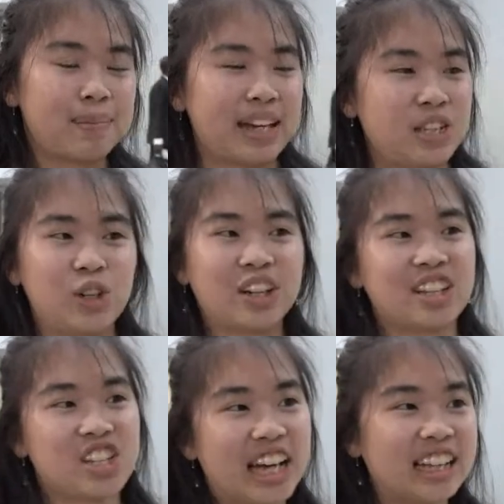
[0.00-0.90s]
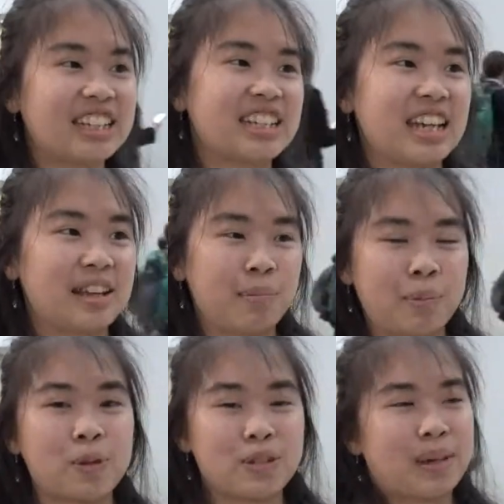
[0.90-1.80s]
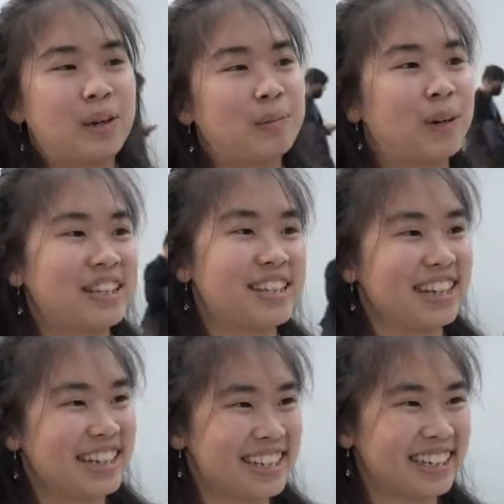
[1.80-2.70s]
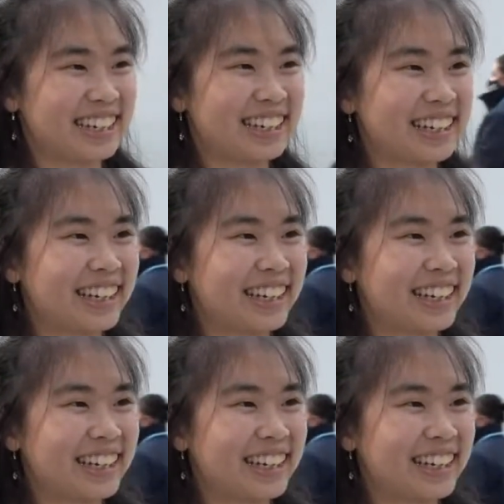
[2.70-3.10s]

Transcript: by joining the challenge and proposing my own policy idea.